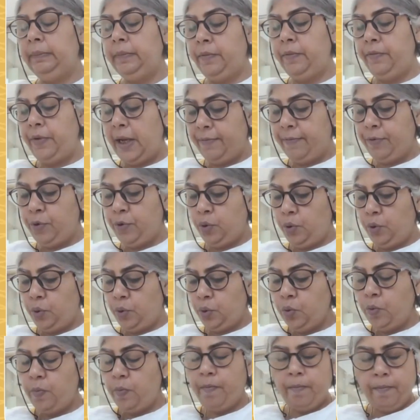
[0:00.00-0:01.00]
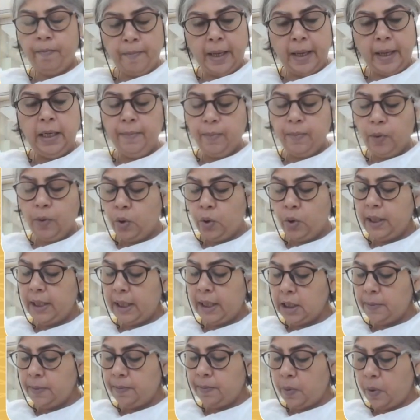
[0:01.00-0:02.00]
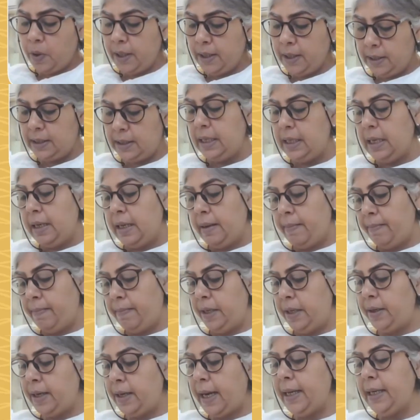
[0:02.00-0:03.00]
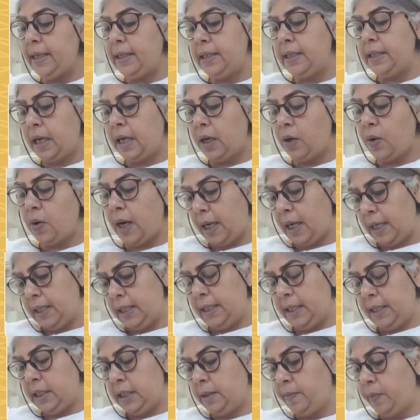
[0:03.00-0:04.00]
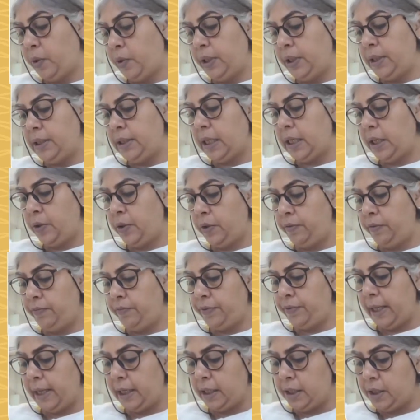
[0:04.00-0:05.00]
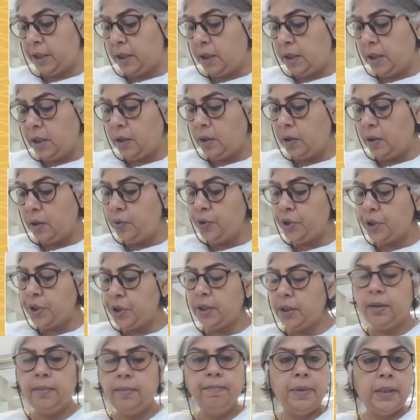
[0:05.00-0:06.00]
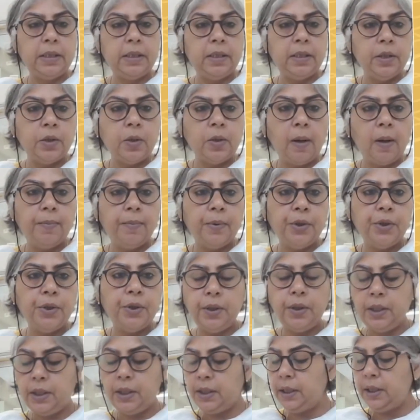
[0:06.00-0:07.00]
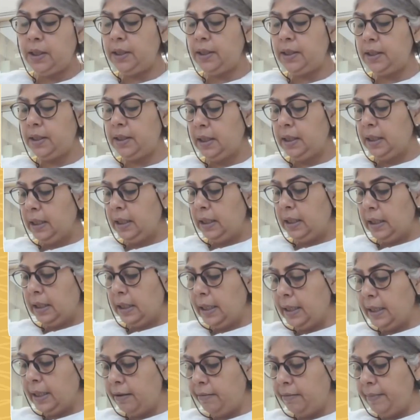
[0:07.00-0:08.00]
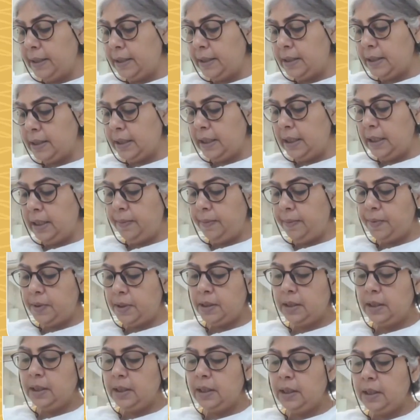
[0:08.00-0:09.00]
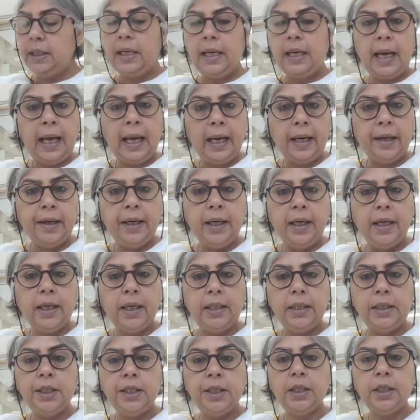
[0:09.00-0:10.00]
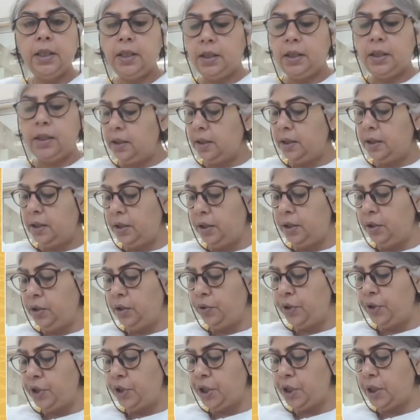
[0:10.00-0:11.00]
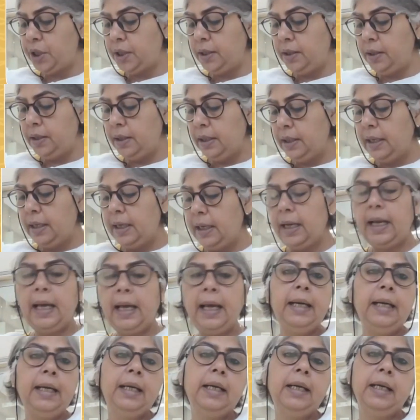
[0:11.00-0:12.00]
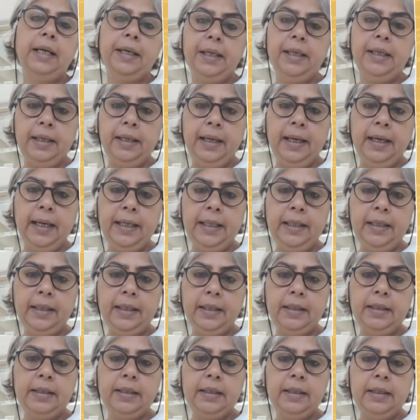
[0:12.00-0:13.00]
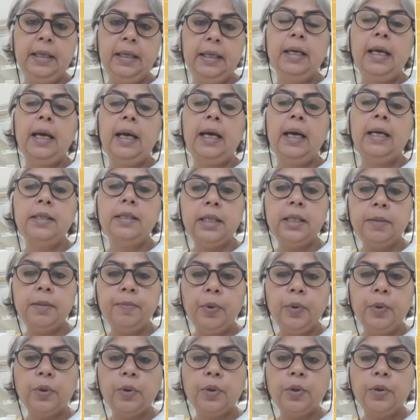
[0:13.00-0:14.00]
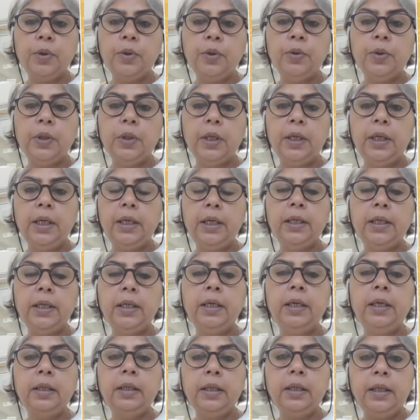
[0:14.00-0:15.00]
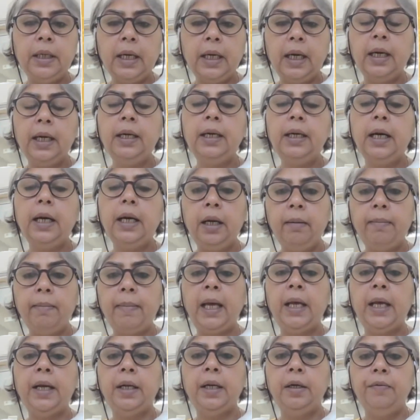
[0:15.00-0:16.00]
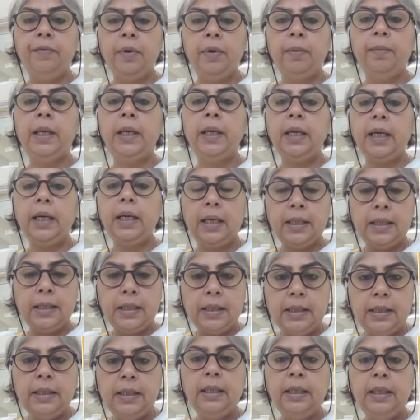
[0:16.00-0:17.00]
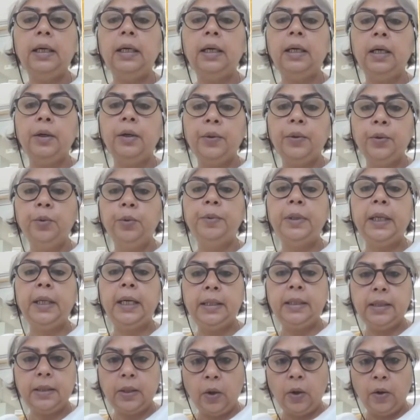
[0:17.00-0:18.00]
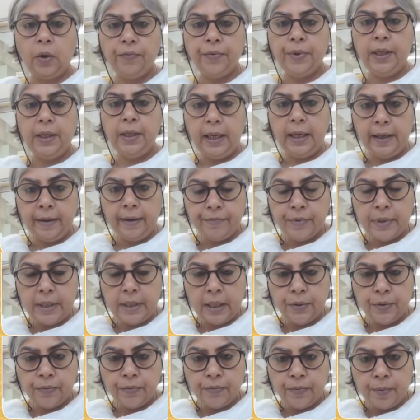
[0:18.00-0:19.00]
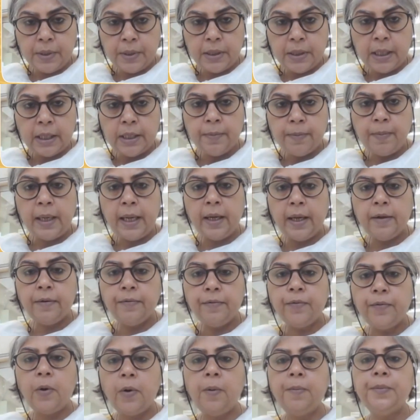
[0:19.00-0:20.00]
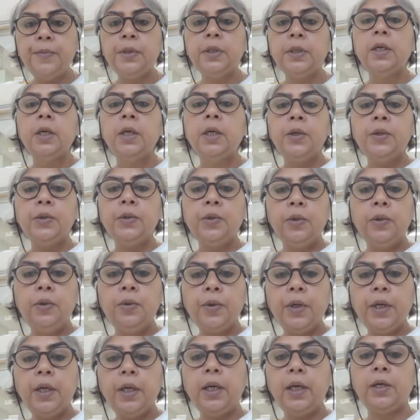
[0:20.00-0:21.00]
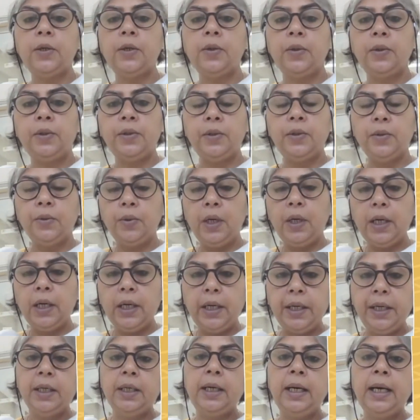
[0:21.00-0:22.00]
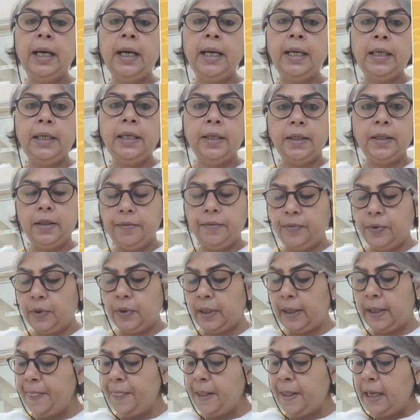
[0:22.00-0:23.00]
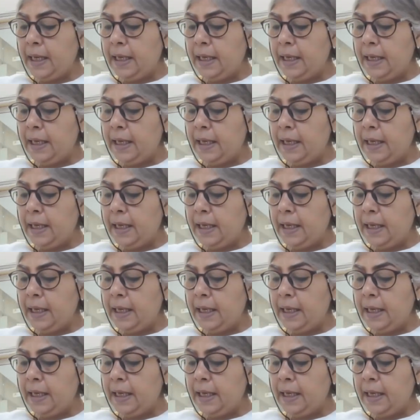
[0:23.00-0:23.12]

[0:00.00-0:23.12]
we have to do many more touch points, but right now our touch points are on financial inclusion, business opportunities, government schemes, agriculture, nutrition, and career guidance. As I spoke to you earlier, the young unmarried women are still a group that's often left out from such platforms. So looking at also career guidance for them.